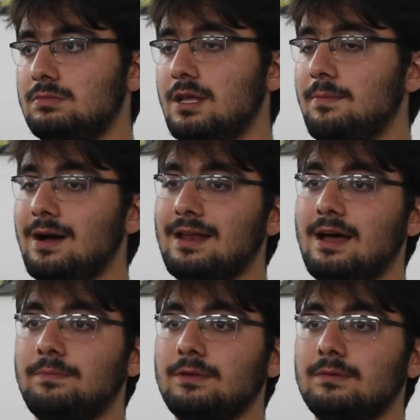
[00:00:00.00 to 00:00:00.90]
That might
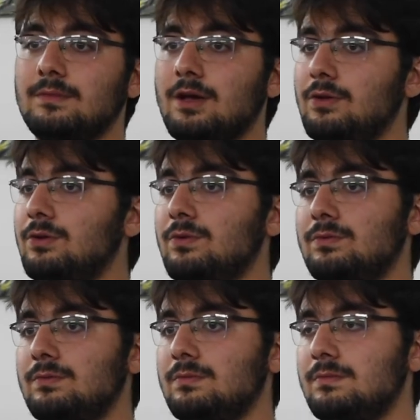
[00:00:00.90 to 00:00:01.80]
happen. I don't know.
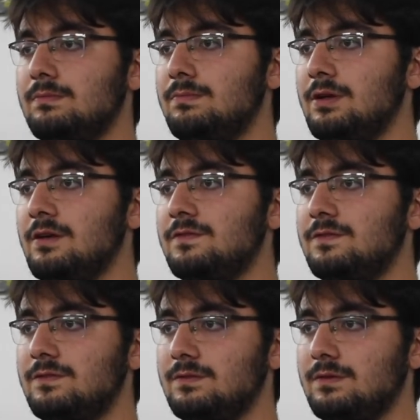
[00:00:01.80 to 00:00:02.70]
But at
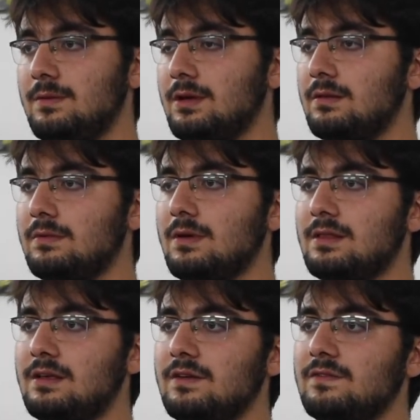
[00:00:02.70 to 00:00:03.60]

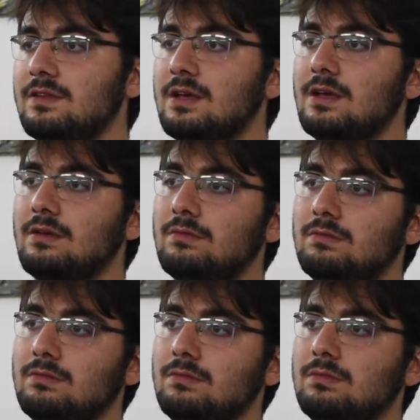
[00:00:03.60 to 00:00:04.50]
the end of the day,
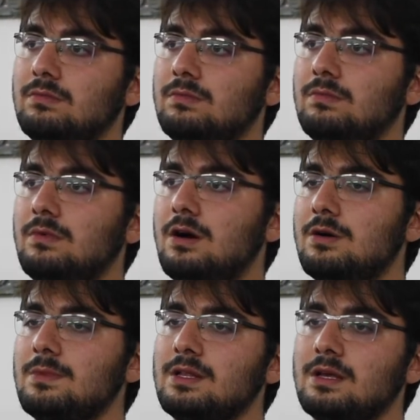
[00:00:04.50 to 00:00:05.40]

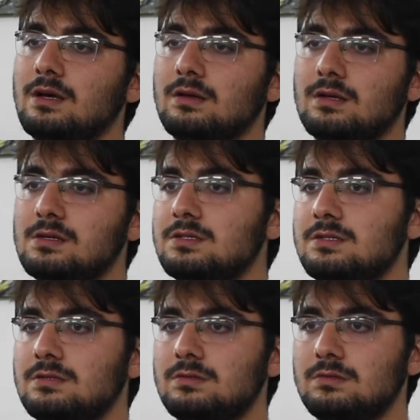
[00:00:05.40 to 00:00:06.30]
Armenia
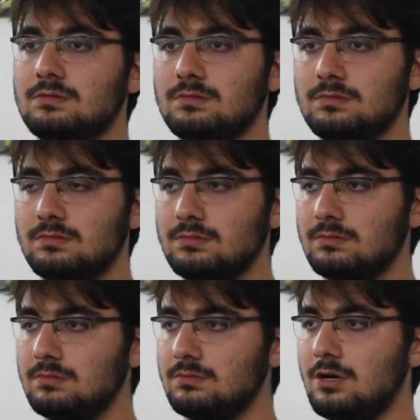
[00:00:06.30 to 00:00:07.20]
is
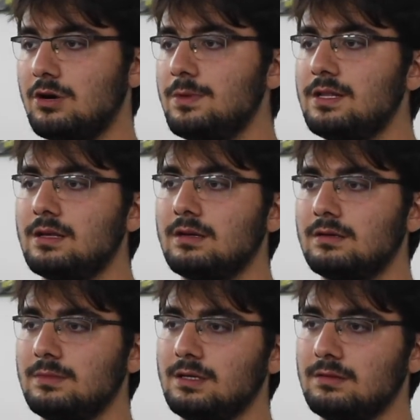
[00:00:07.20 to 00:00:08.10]
Armenia.
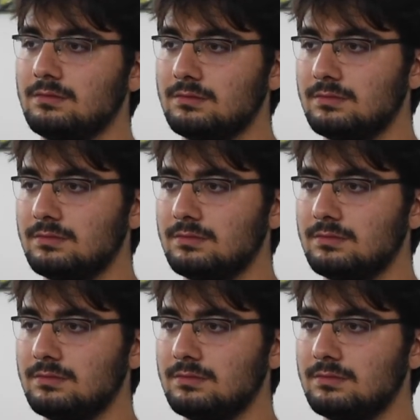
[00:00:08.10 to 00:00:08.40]
I mean,